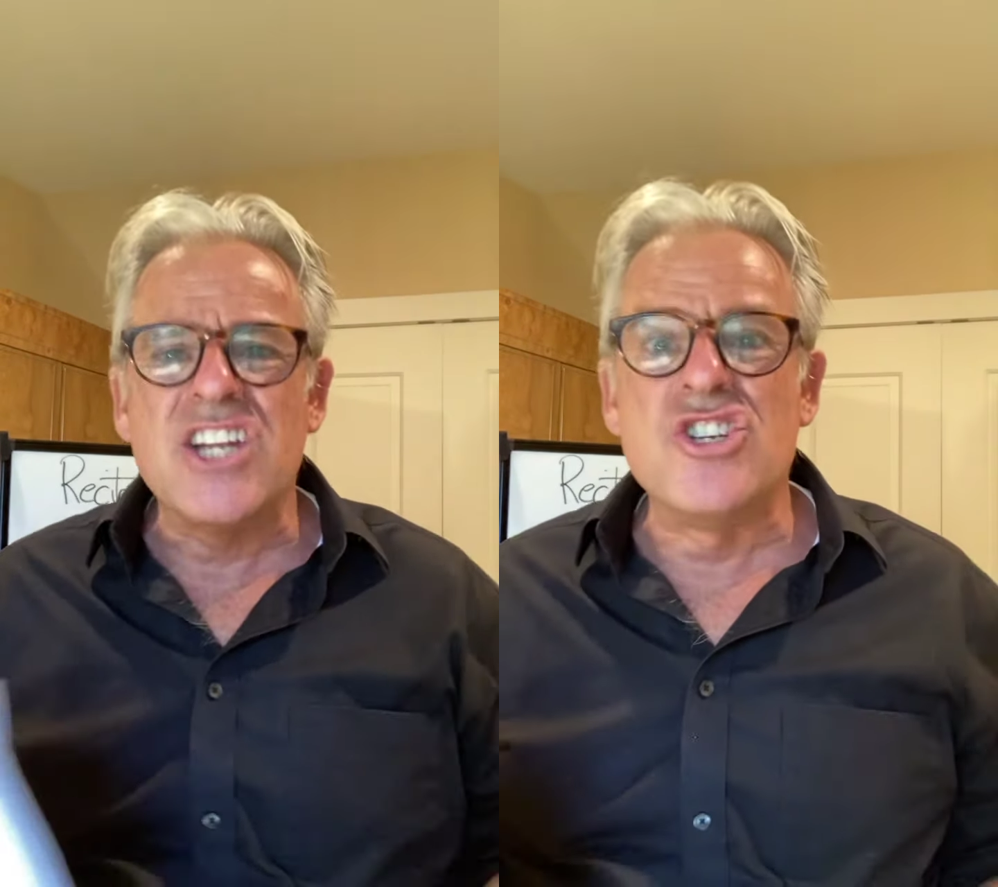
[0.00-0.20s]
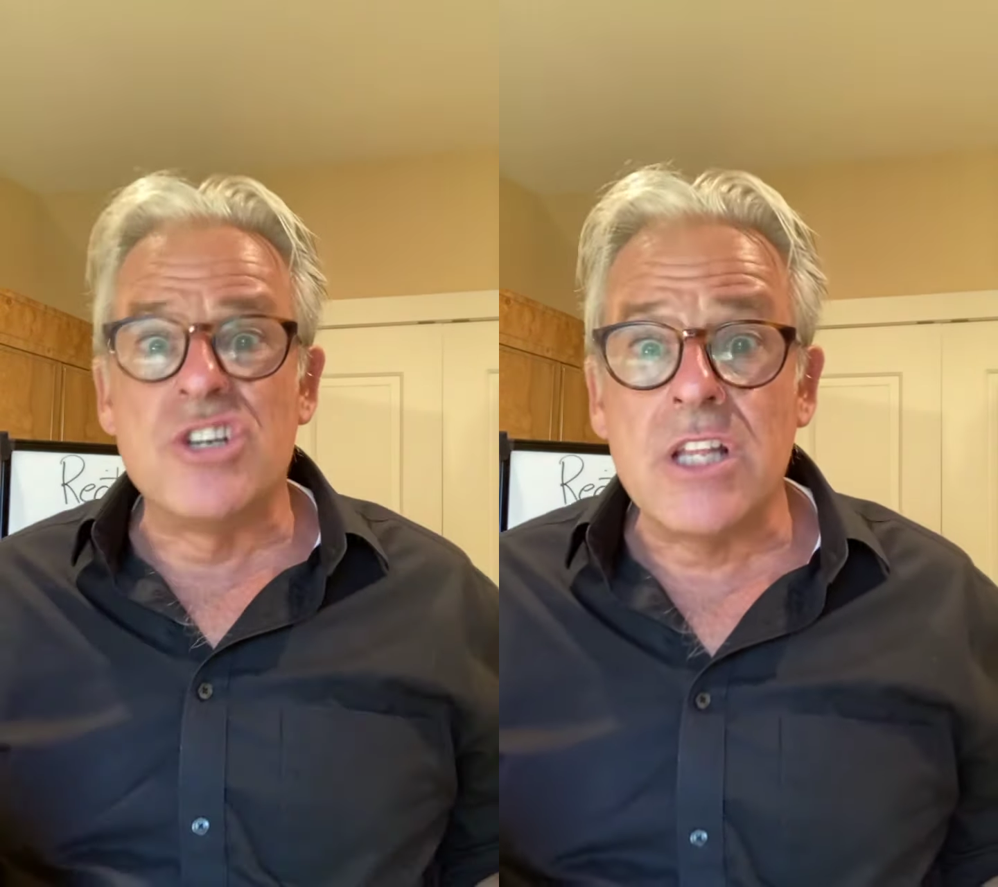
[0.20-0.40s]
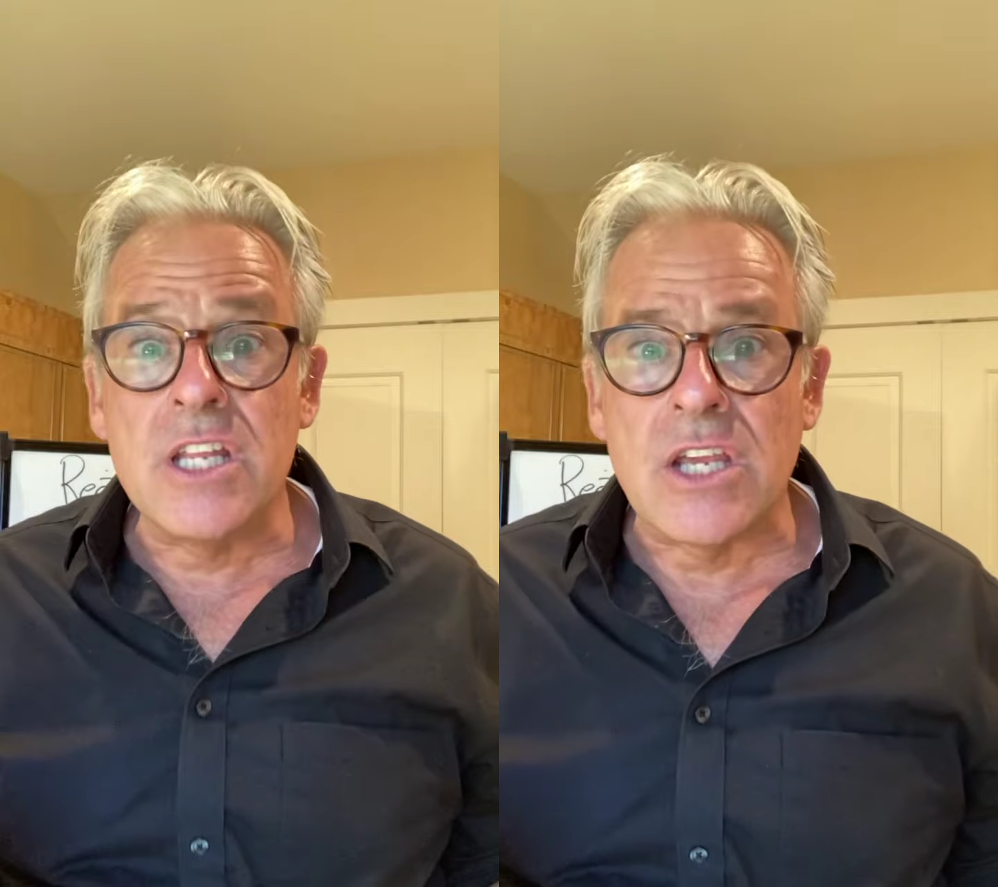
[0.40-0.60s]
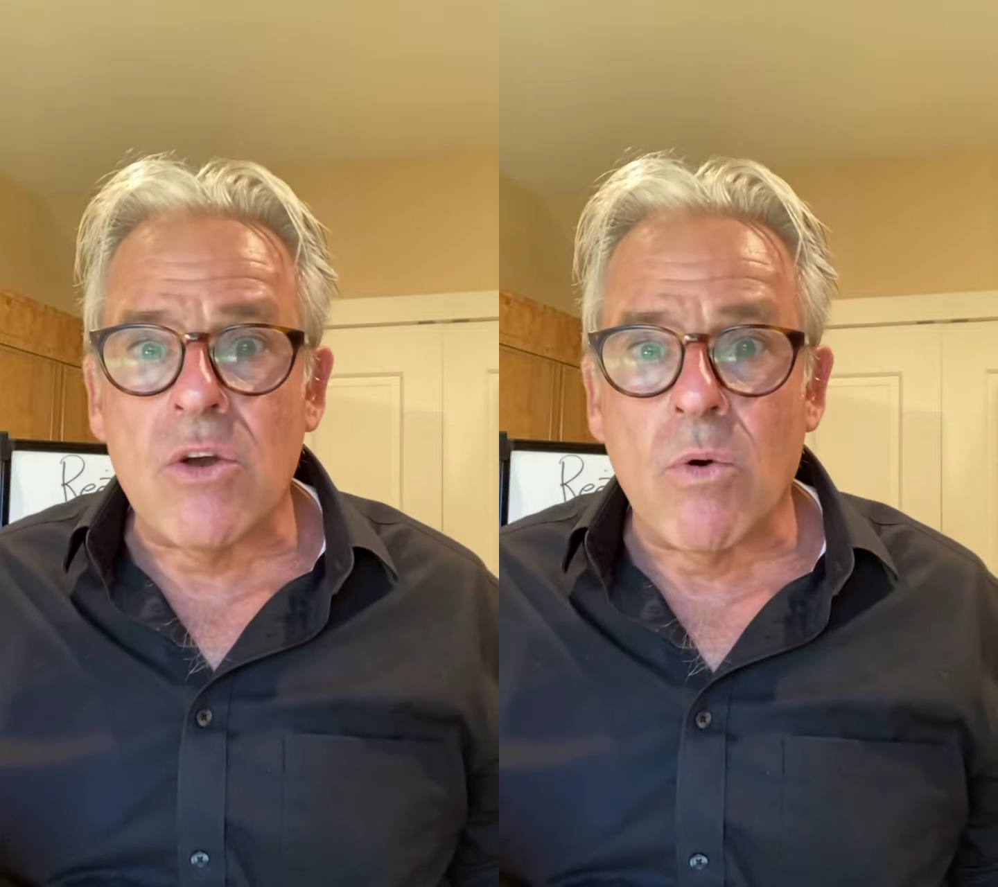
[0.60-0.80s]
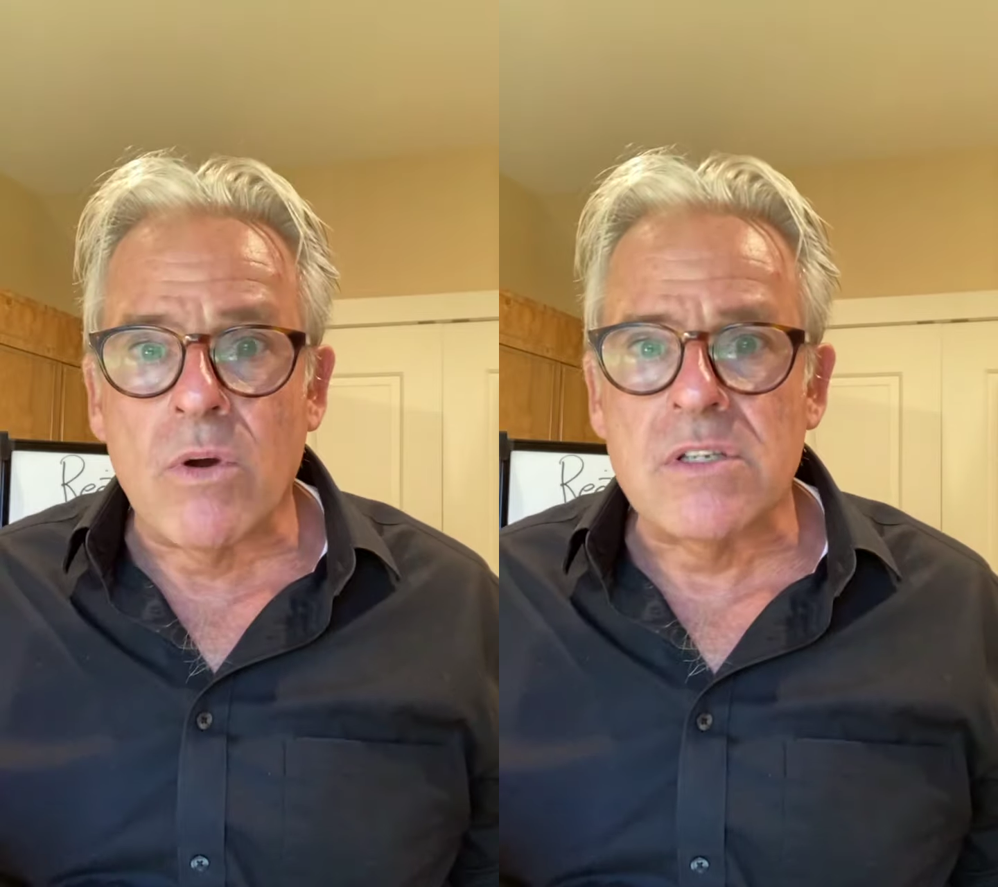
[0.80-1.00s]
agility
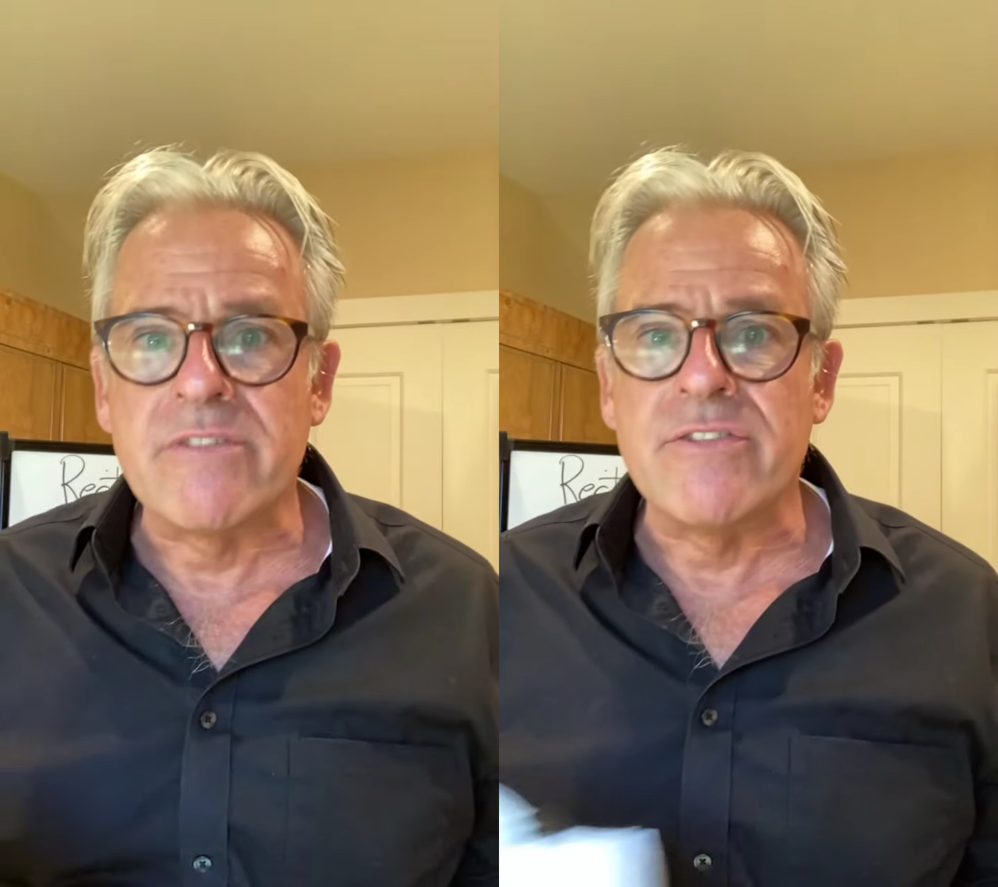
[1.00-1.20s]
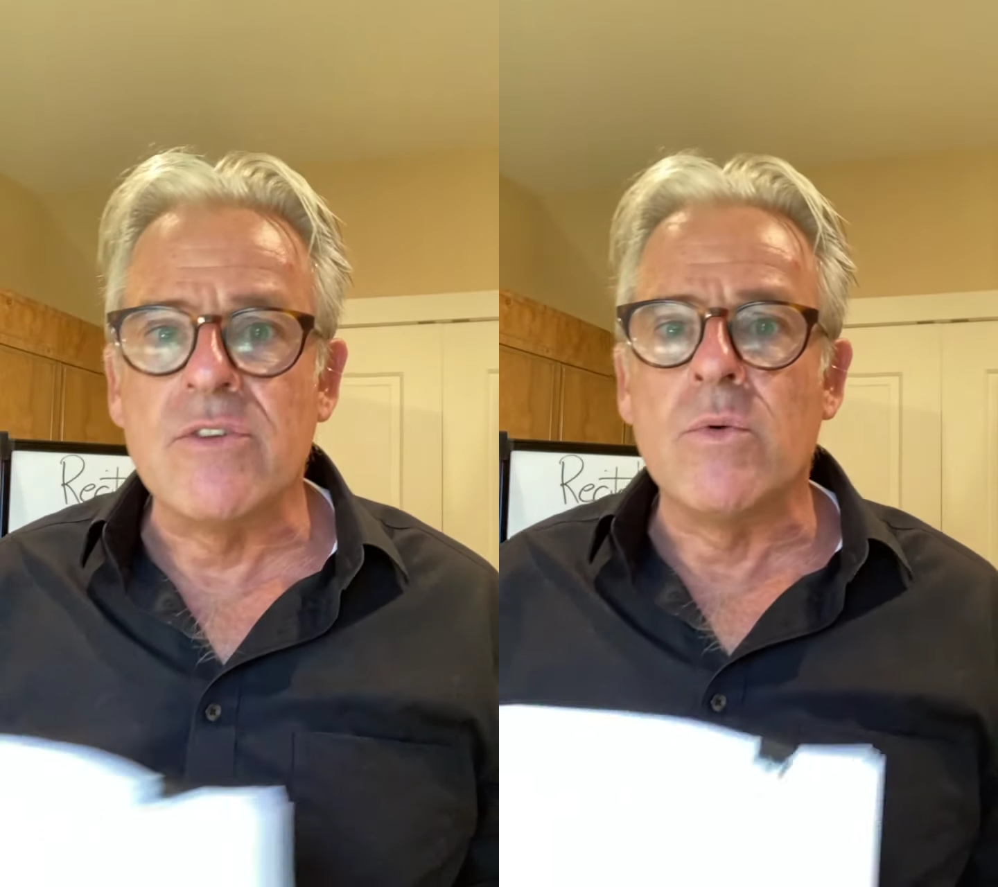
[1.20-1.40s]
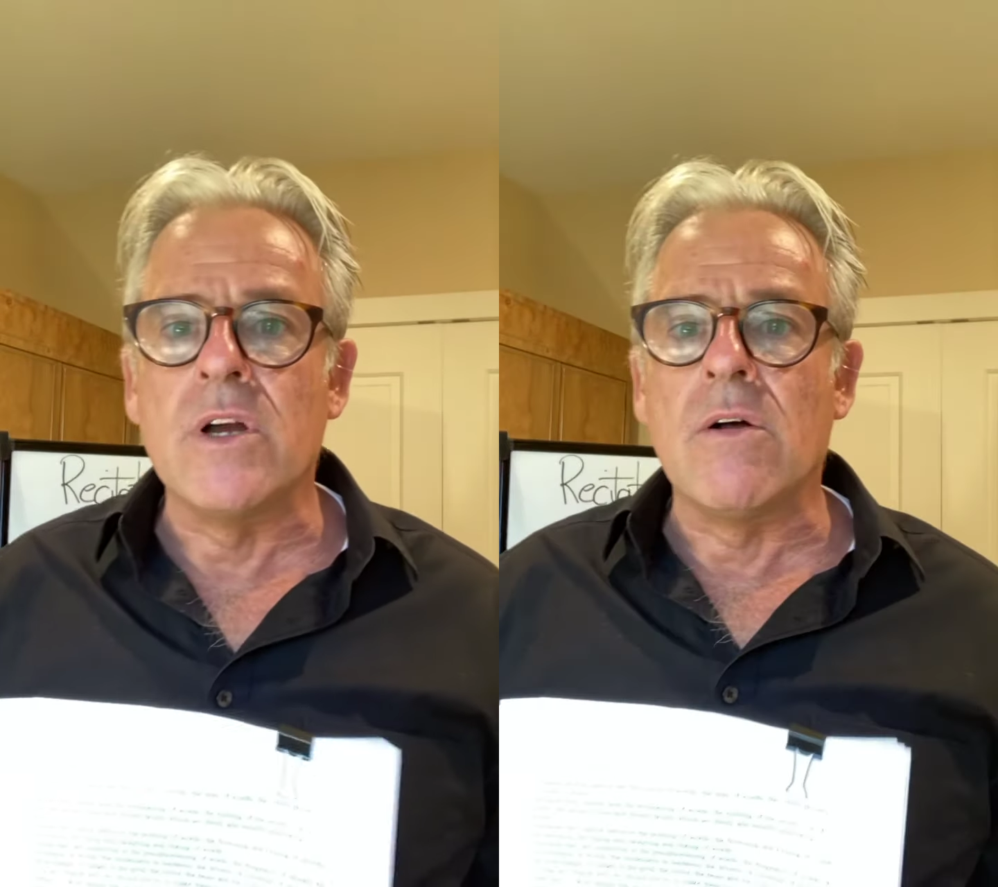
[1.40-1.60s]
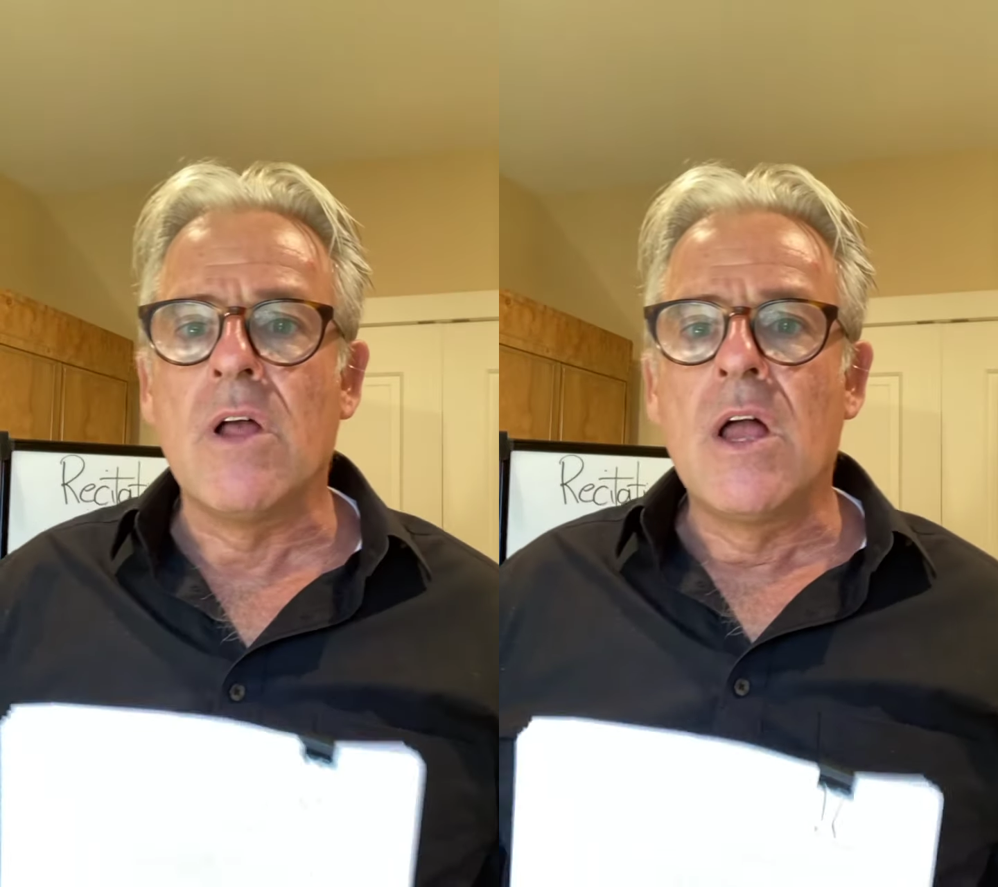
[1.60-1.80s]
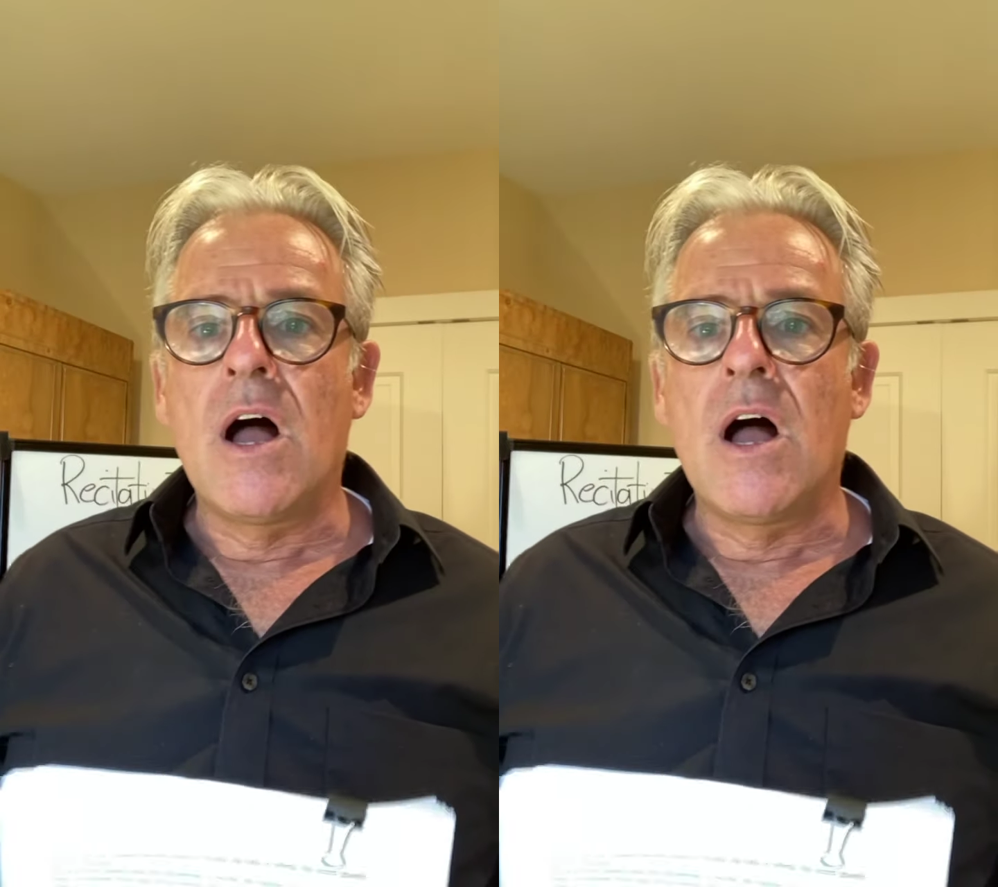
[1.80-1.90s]
course, if you will,